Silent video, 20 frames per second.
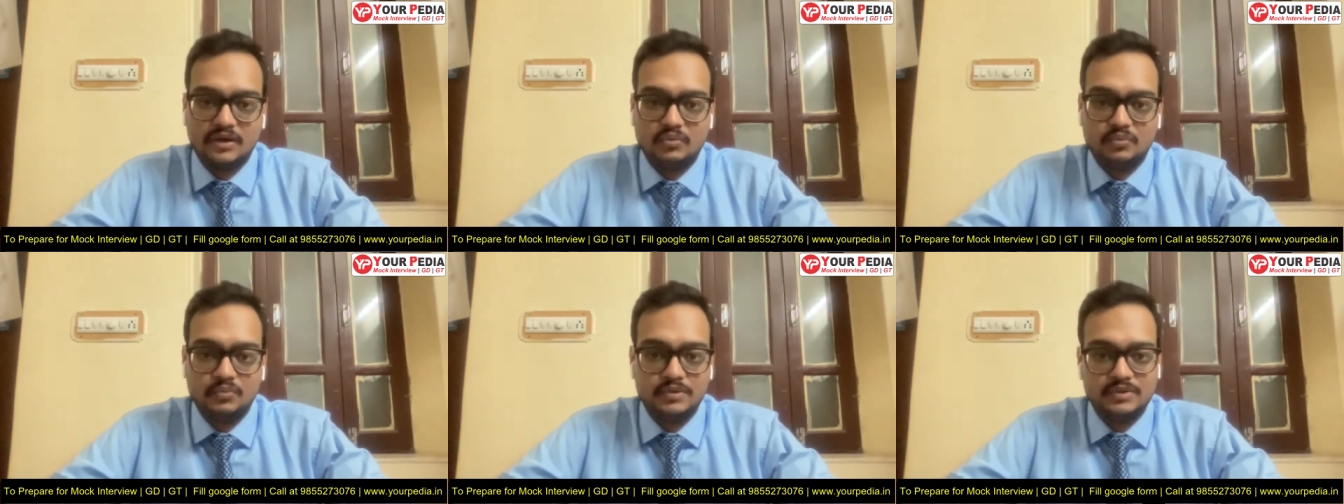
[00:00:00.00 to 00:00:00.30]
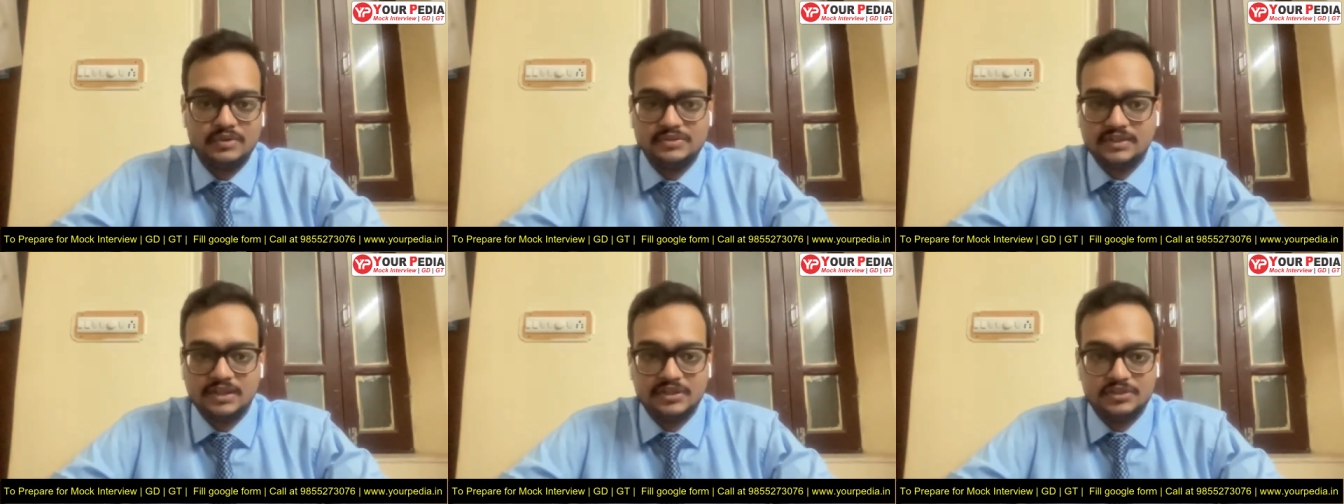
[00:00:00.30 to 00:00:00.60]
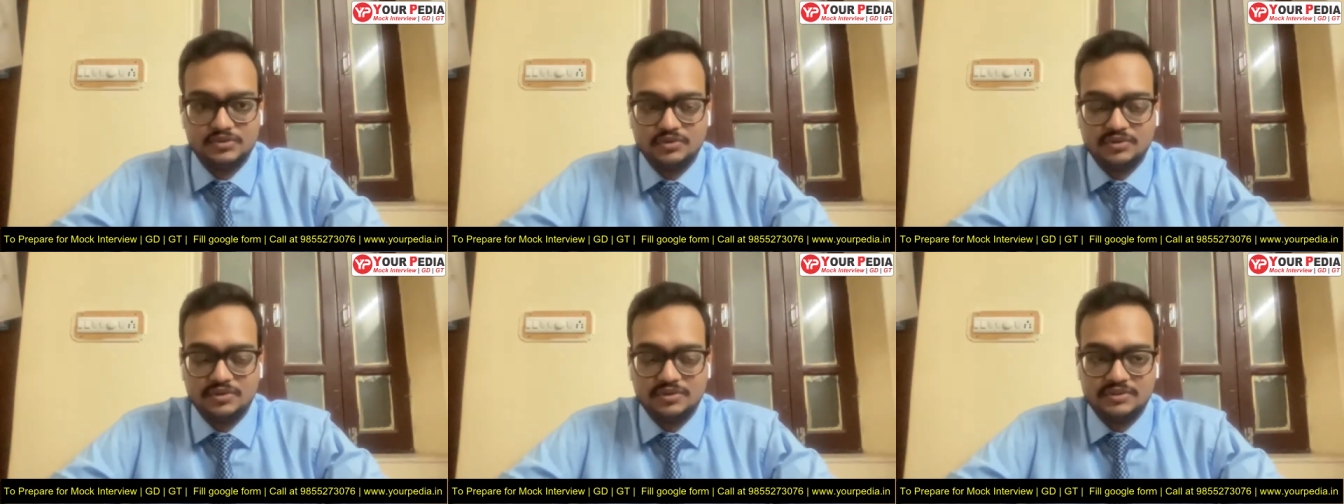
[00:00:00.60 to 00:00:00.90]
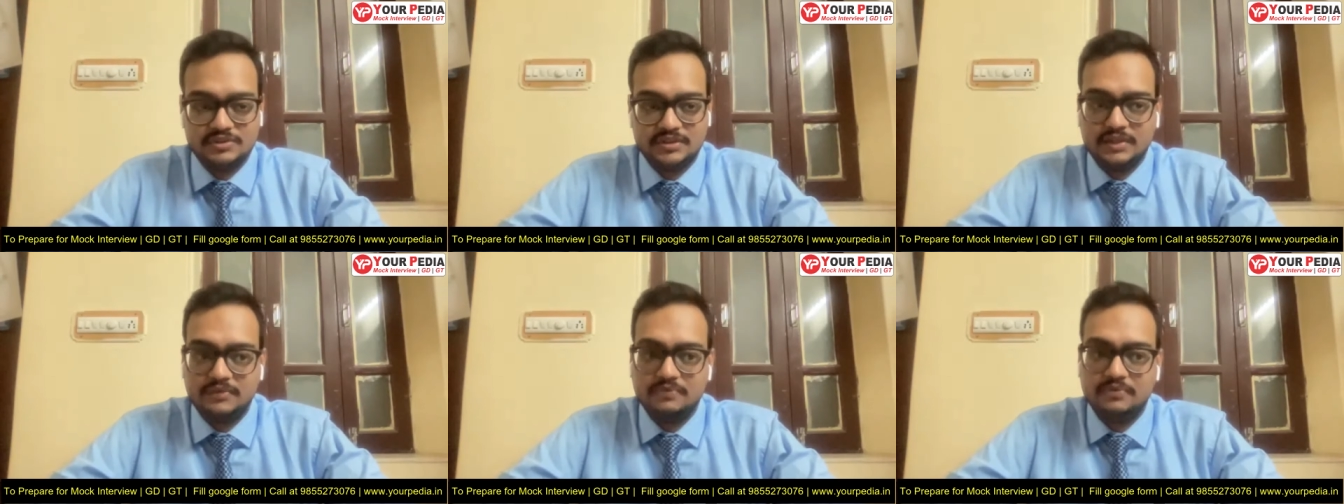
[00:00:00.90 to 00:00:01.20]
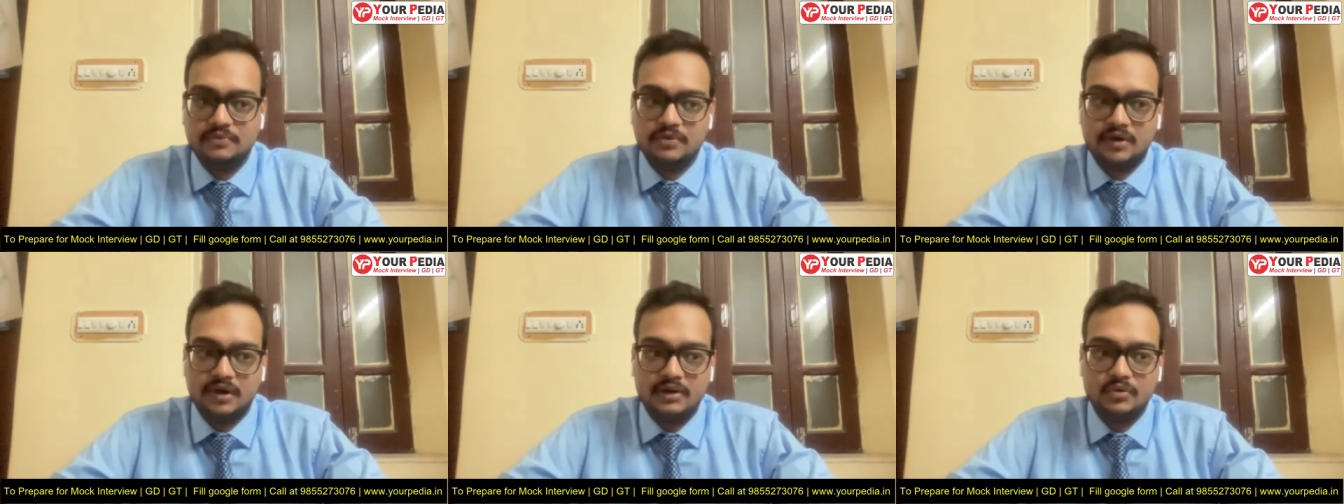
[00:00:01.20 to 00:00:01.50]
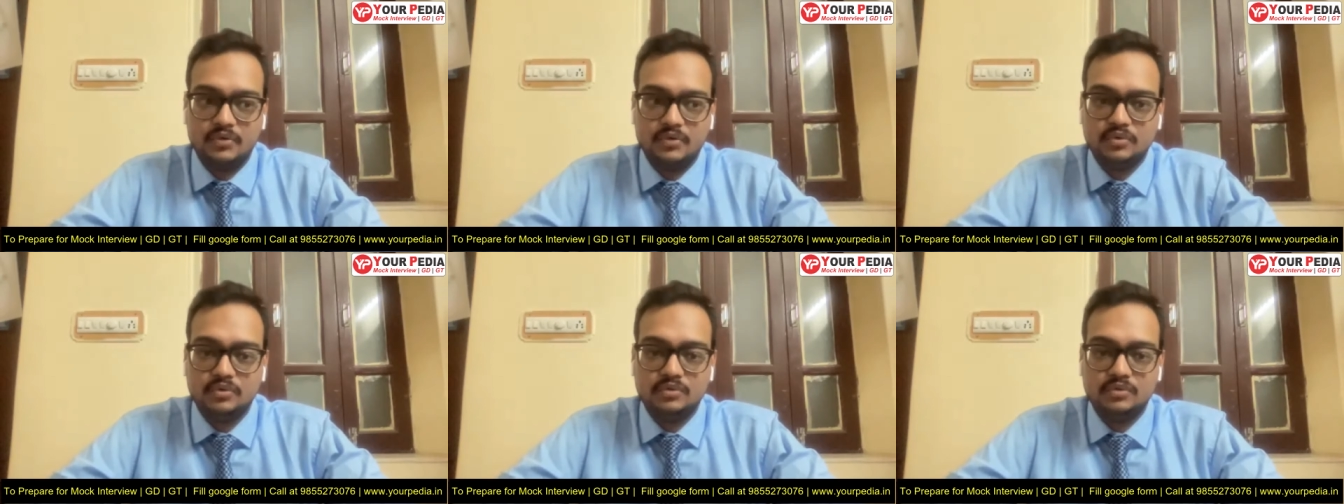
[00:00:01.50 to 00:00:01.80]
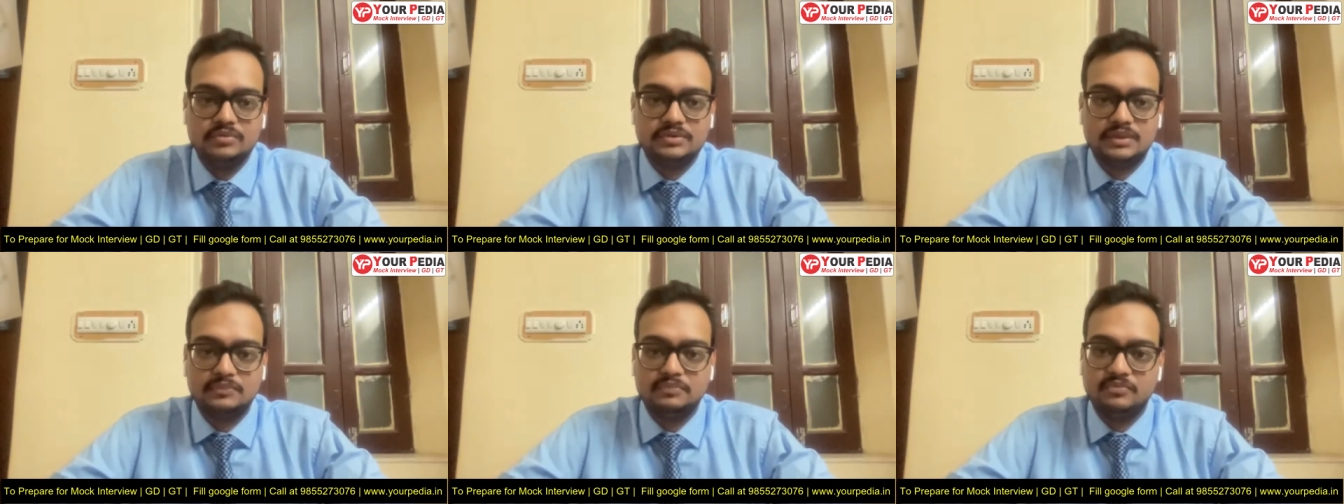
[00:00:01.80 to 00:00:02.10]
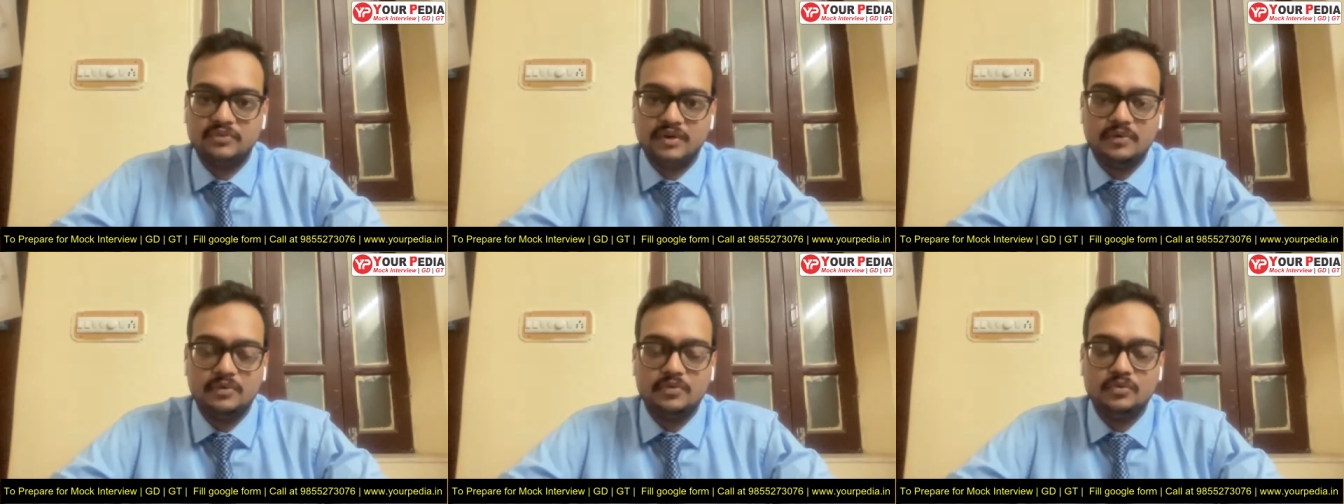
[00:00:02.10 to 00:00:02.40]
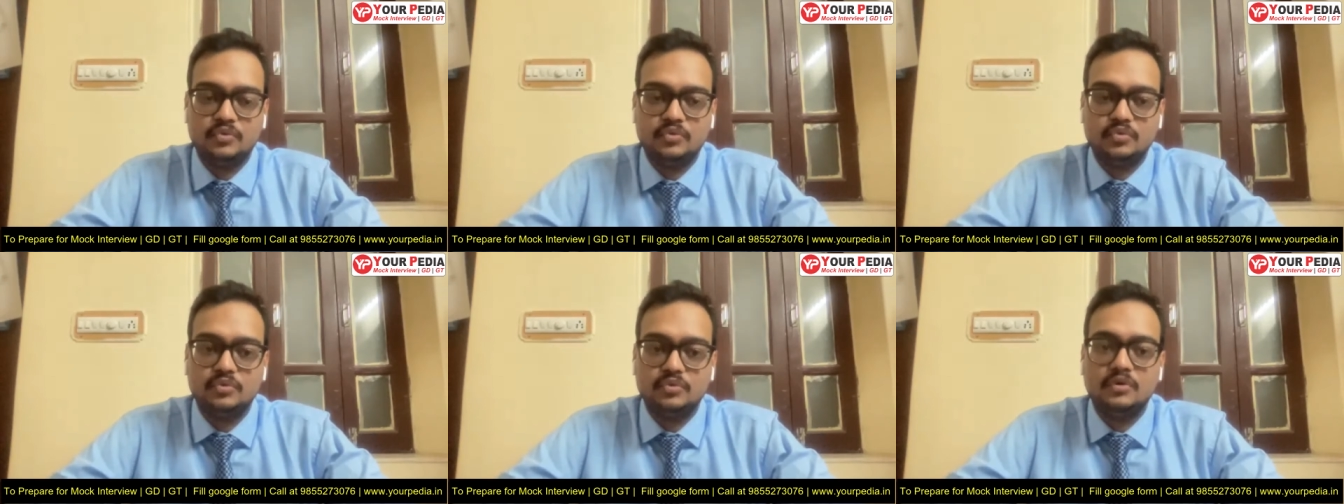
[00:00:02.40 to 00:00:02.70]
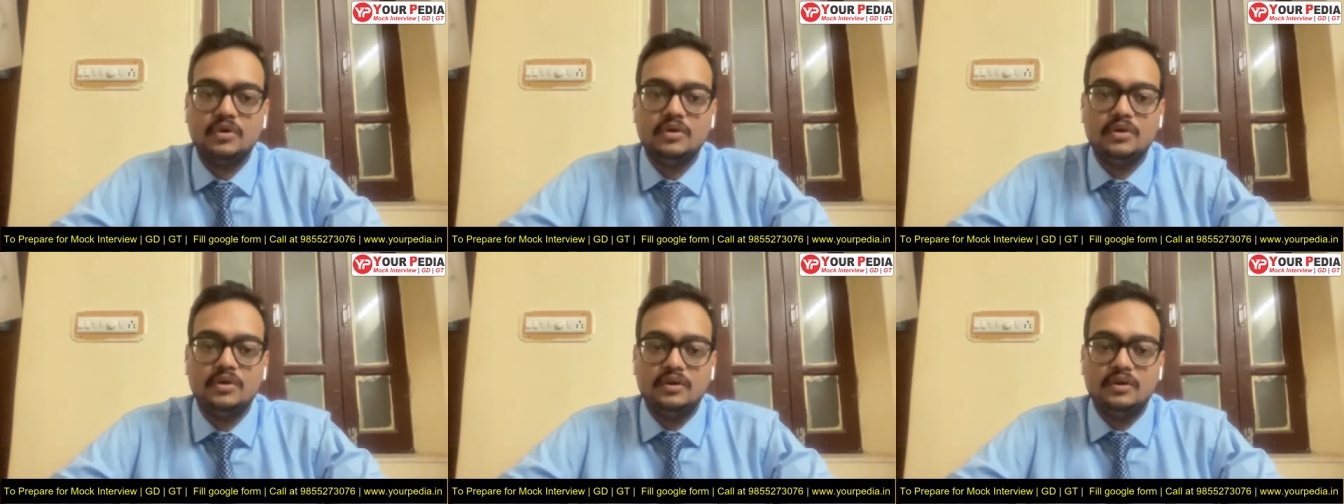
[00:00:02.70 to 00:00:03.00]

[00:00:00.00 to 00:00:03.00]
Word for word: outputting saturation and we want to some wave to